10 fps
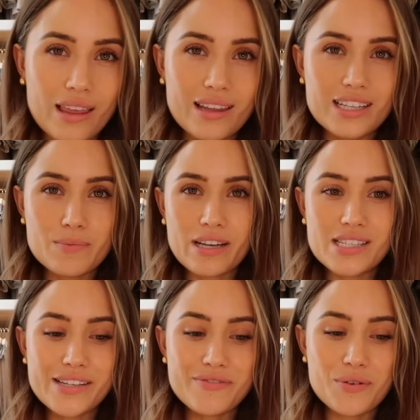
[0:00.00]
I think
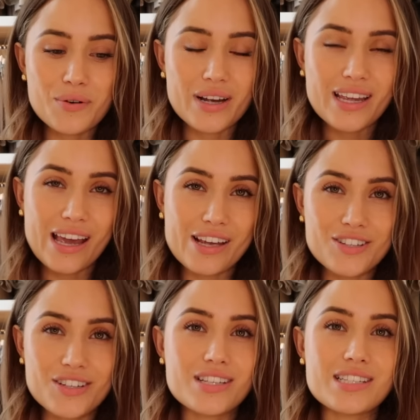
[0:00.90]
especially for
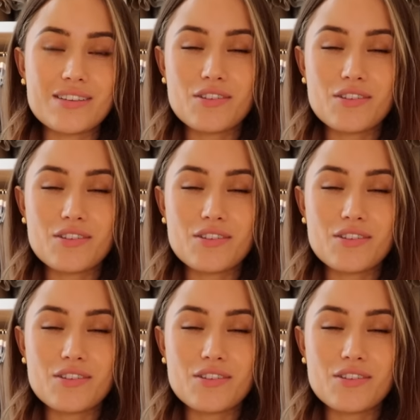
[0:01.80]
occasions,